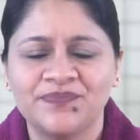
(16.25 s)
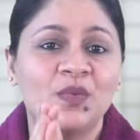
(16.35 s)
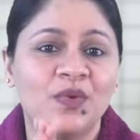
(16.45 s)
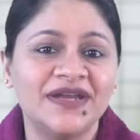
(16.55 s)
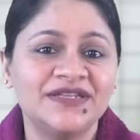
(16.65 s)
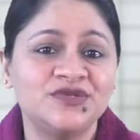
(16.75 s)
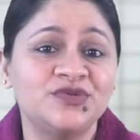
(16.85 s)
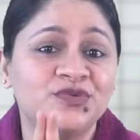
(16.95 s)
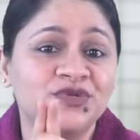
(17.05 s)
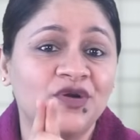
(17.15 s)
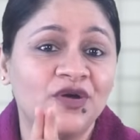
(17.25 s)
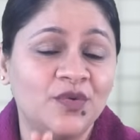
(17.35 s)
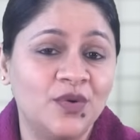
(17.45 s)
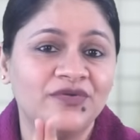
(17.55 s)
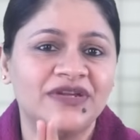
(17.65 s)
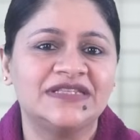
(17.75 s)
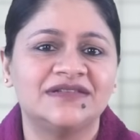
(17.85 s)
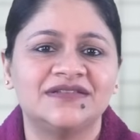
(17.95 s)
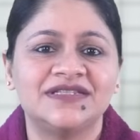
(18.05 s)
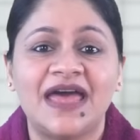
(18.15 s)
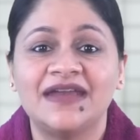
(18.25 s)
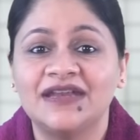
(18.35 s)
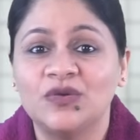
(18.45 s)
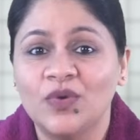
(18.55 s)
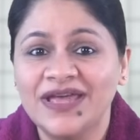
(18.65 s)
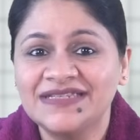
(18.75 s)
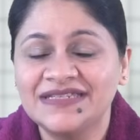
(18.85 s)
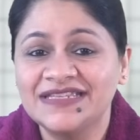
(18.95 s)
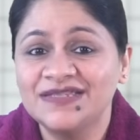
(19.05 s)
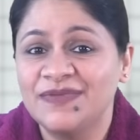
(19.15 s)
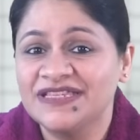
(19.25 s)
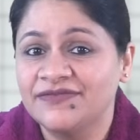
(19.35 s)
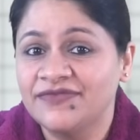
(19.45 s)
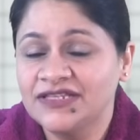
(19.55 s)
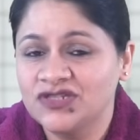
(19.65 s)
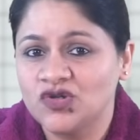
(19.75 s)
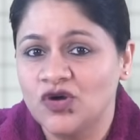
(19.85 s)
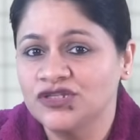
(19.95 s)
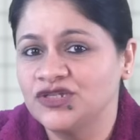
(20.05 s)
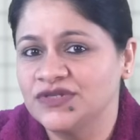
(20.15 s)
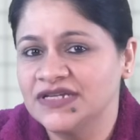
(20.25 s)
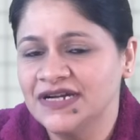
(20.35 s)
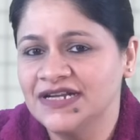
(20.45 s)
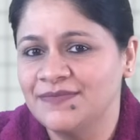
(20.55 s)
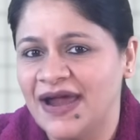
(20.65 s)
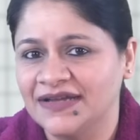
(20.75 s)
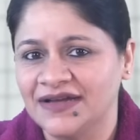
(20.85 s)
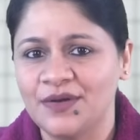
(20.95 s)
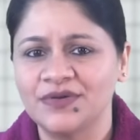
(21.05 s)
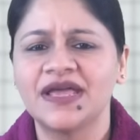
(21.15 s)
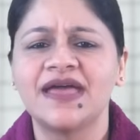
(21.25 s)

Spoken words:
One is to do your own research and invest in specific stocks using a demat account.